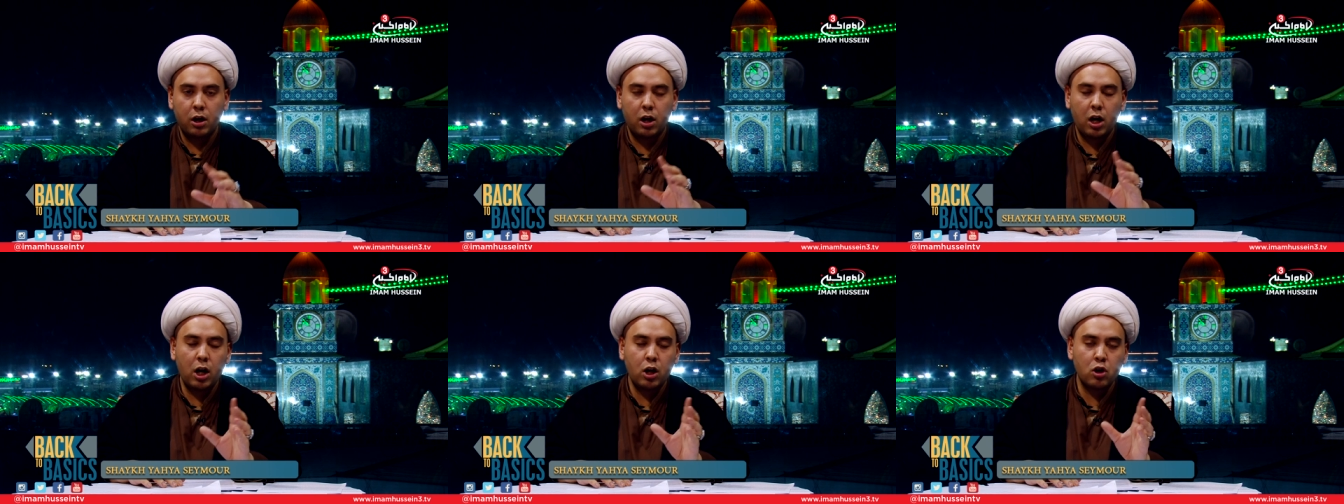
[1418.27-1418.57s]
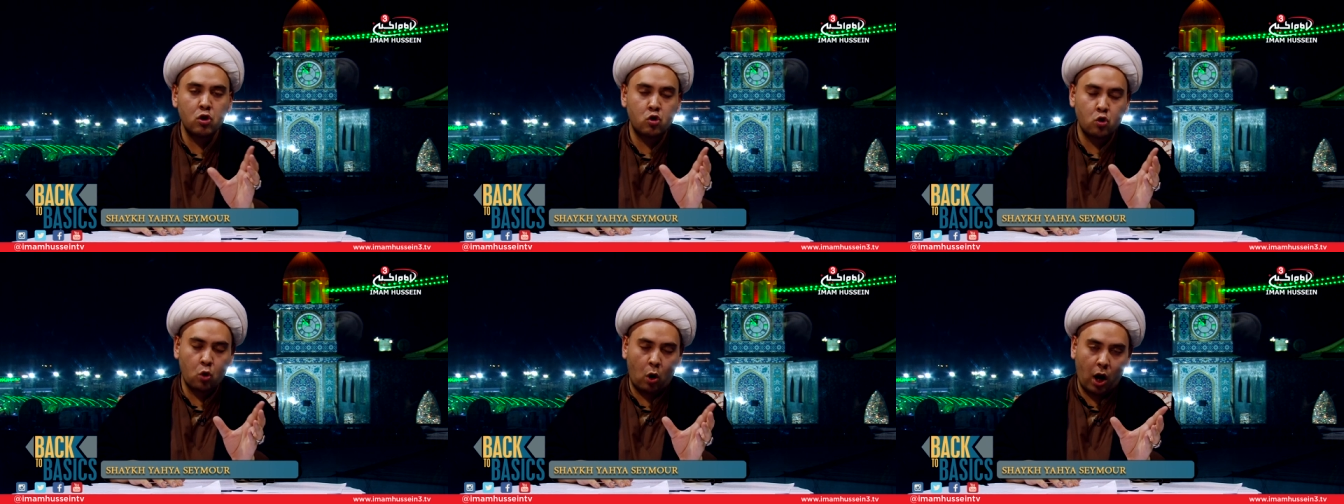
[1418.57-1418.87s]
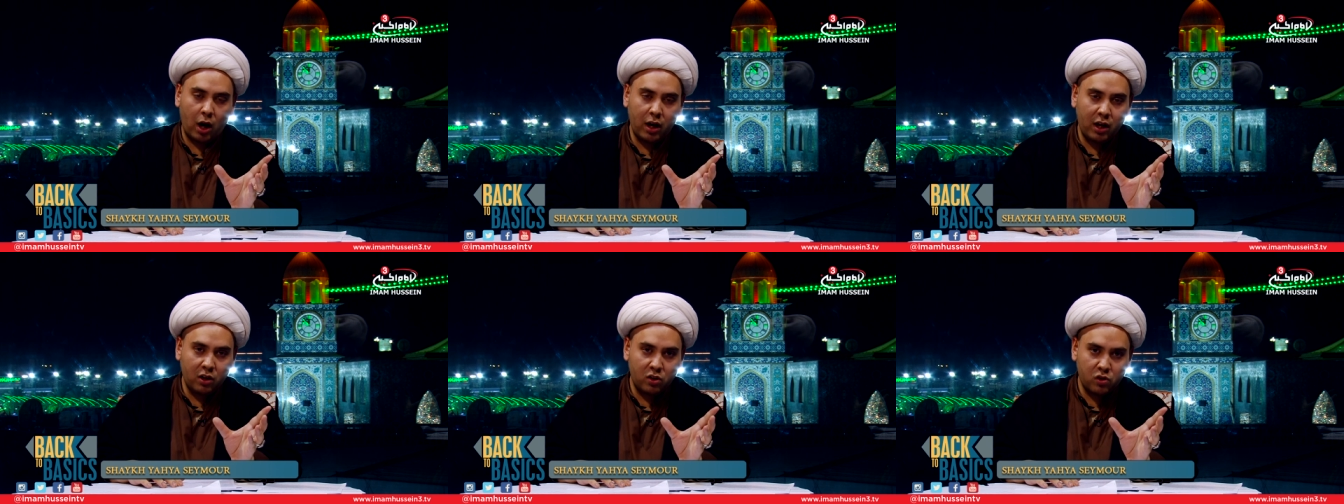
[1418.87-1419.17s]
In
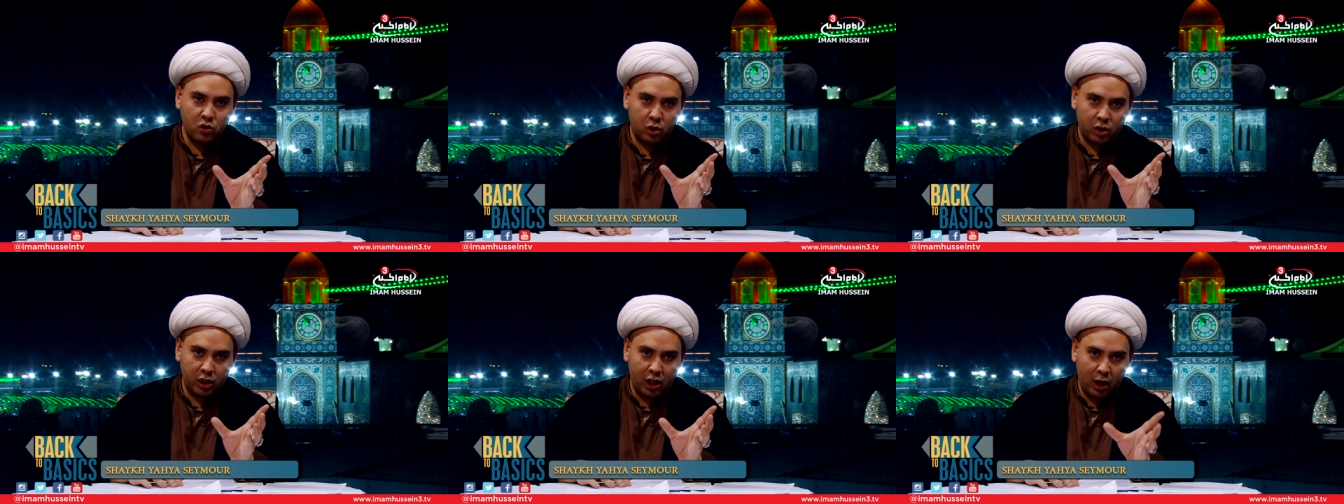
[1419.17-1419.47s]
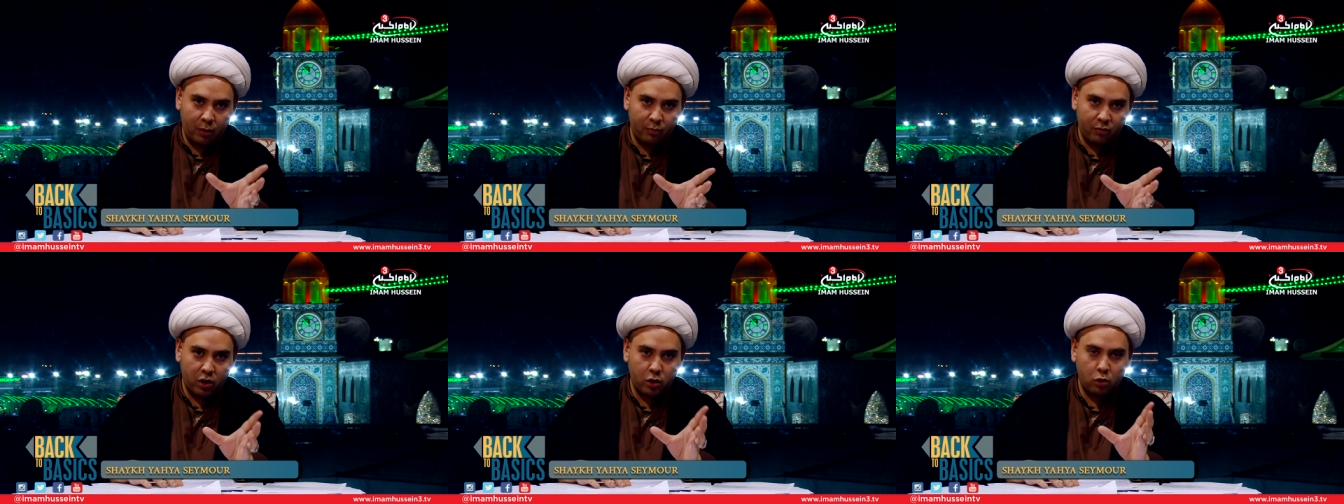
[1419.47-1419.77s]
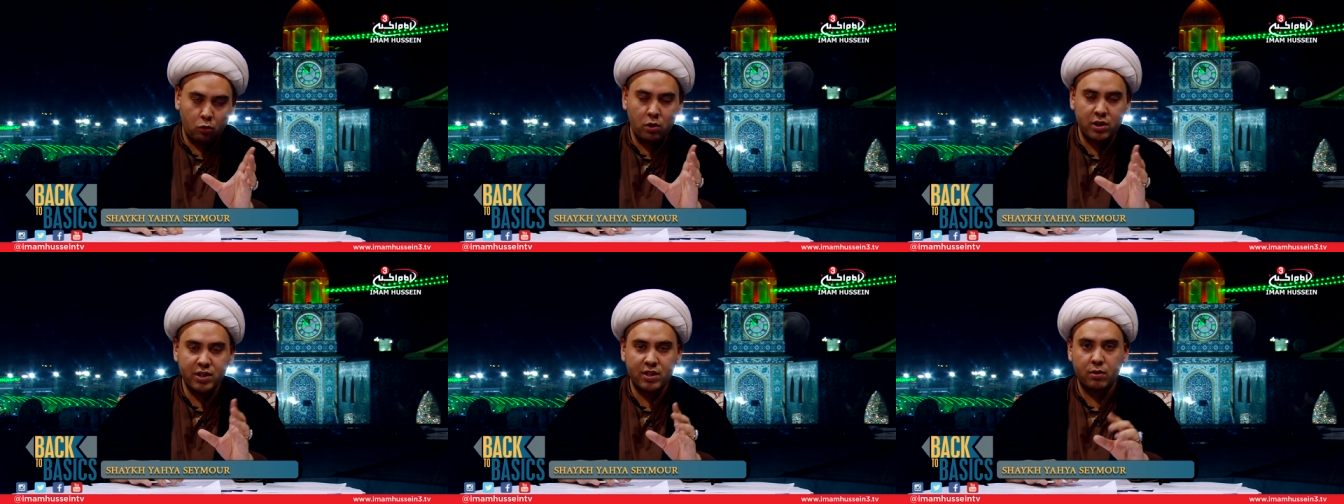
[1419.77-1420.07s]
trying to claim that
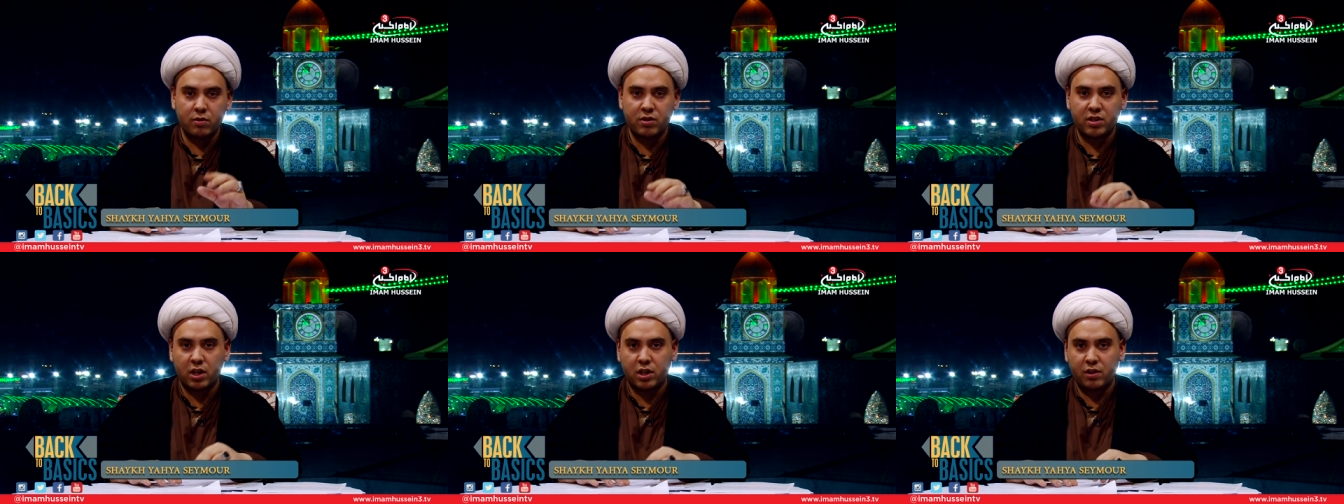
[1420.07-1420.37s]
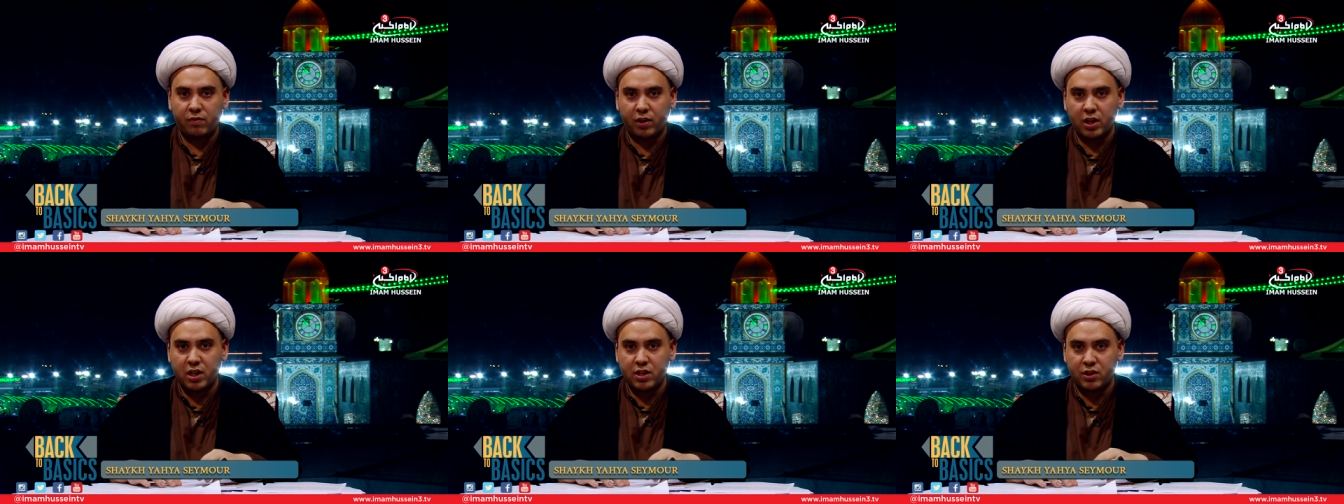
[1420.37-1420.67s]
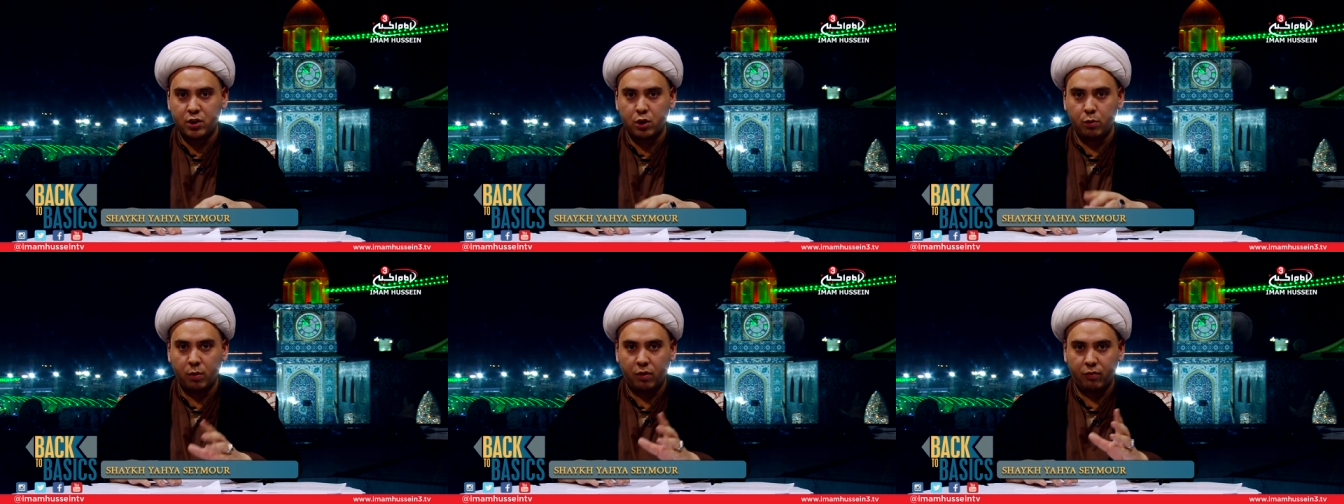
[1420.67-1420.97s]
there is no such thing
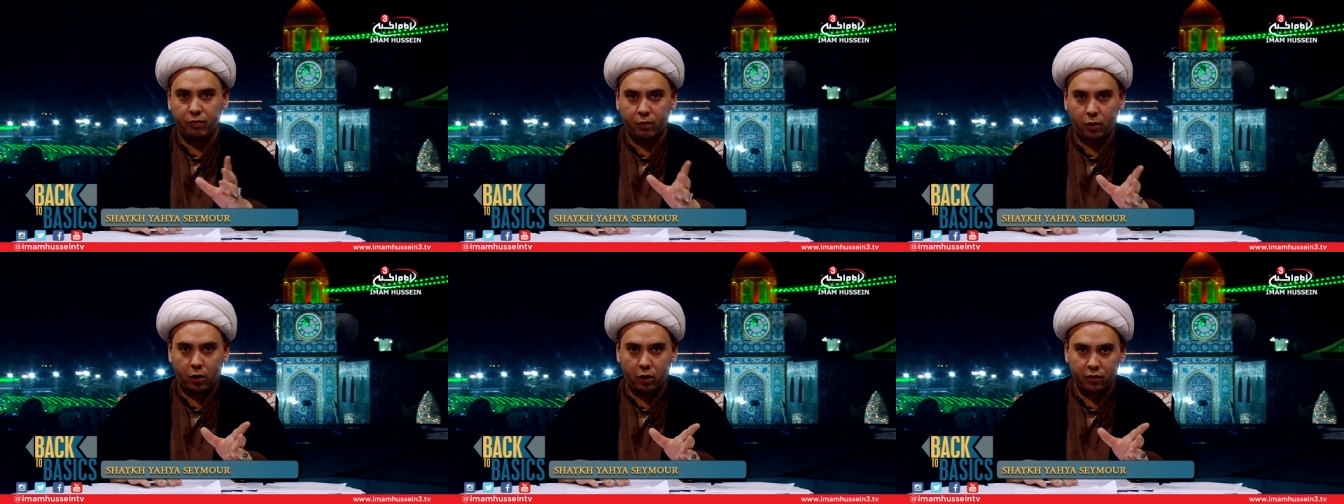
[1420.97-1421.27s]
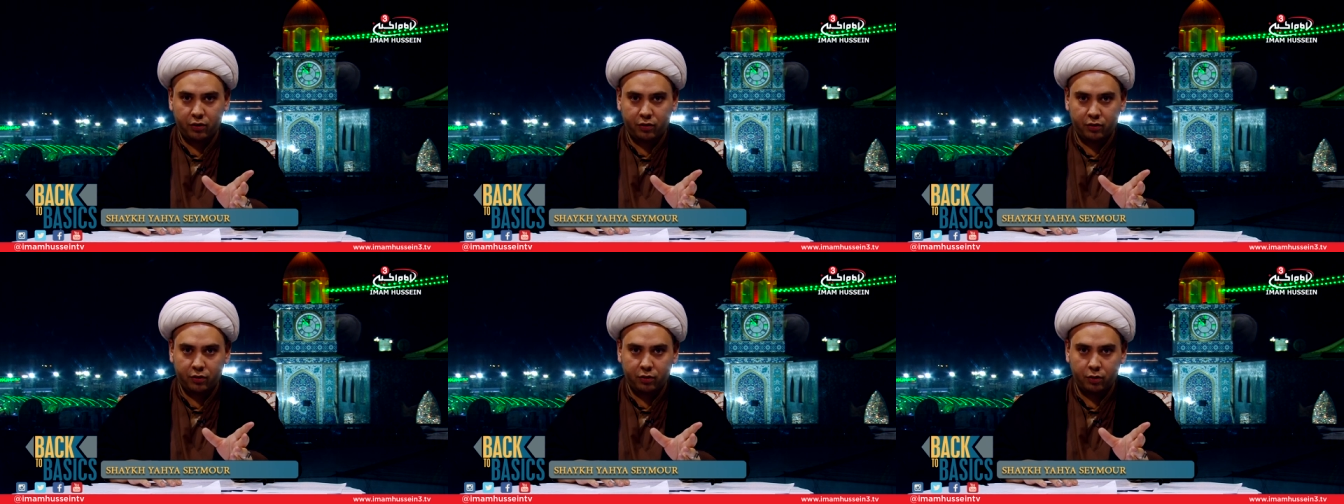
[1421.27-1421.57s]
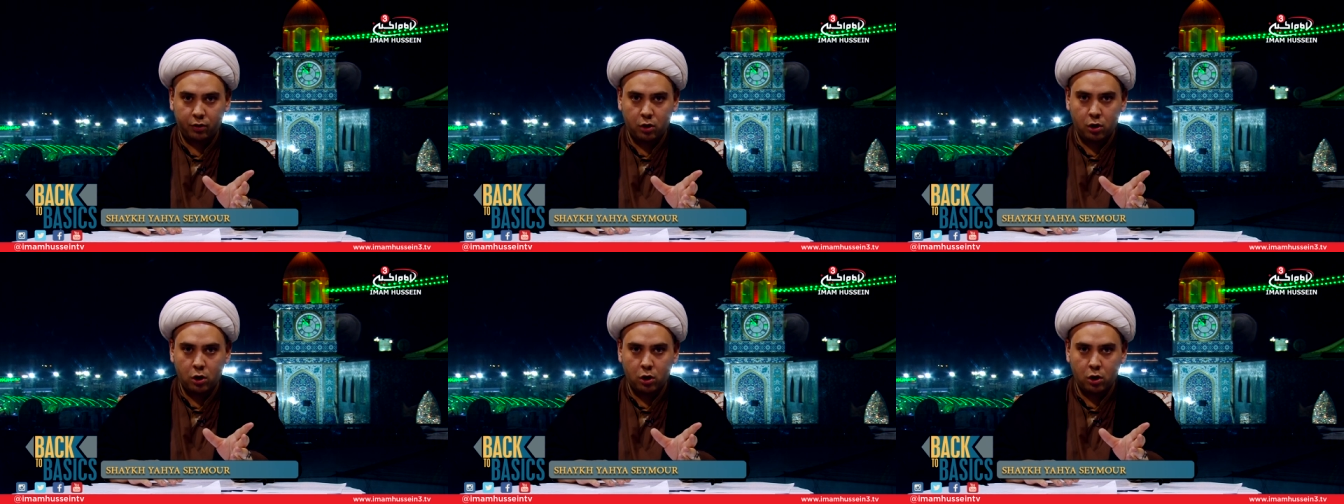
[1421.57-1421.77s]
as human thought,